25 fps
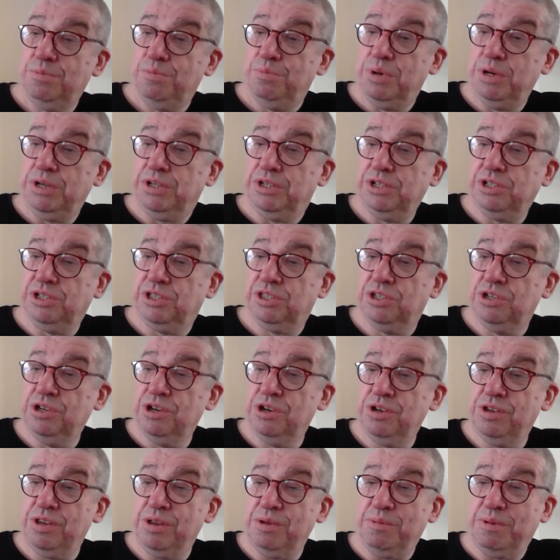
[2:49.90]
Bridges
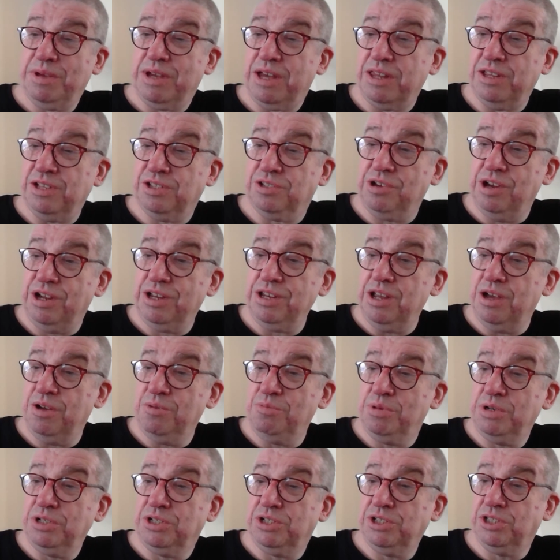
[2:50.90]
to, don't we get this right now,
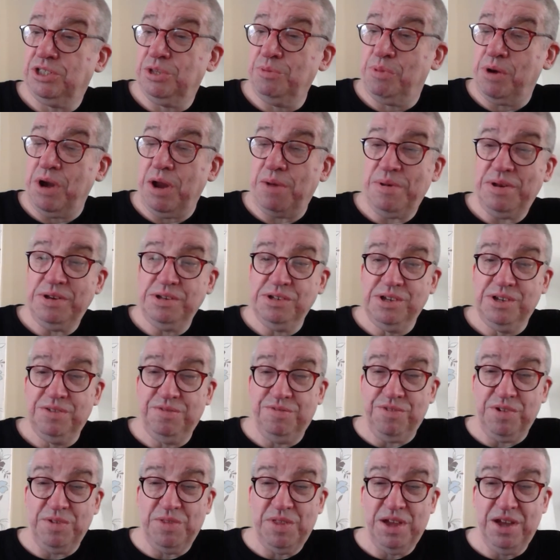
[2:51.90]
Bridges to Bremen
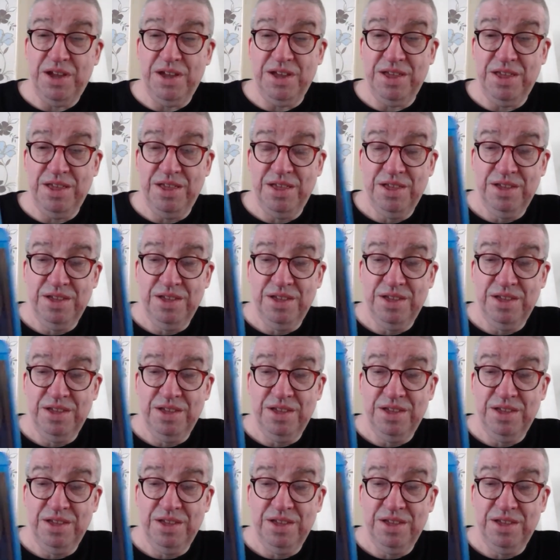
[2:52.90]
from the